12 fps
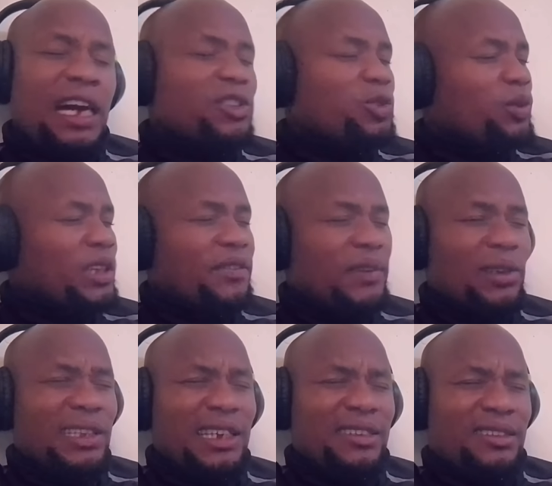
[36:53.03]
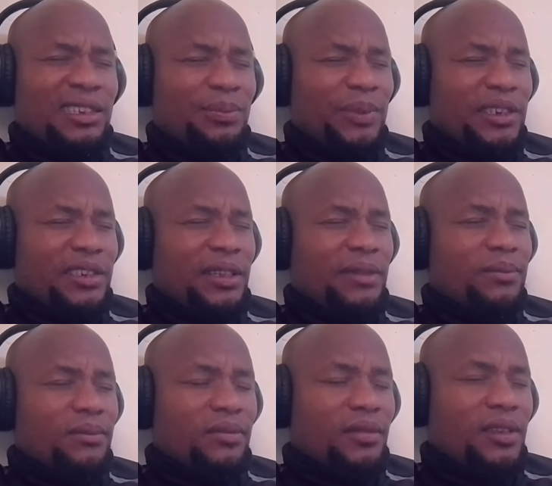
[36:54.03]
had to give out that statement
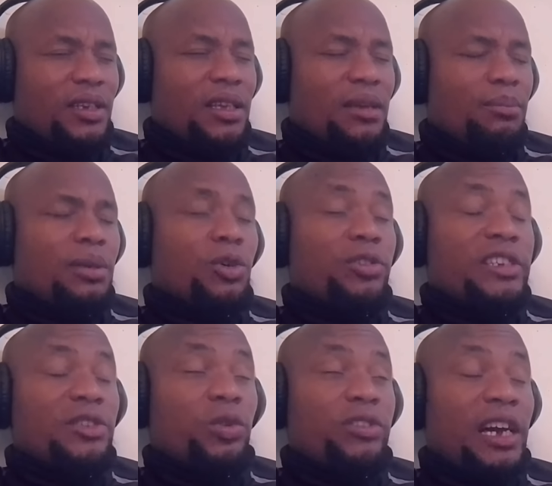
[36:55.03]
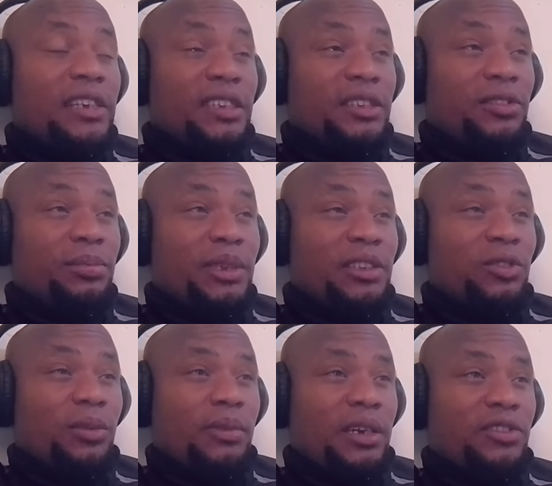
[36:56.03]
because it was hurting me
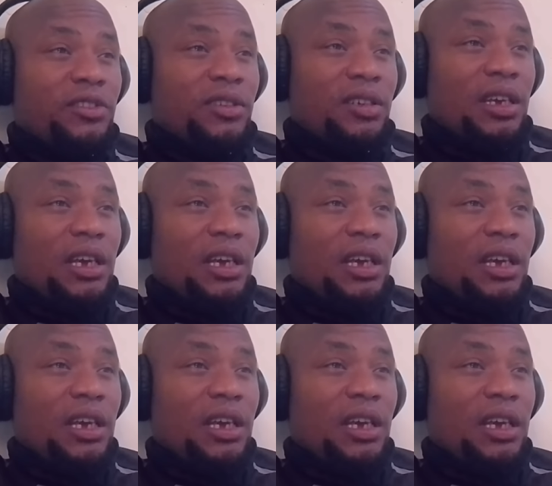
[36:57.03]
so much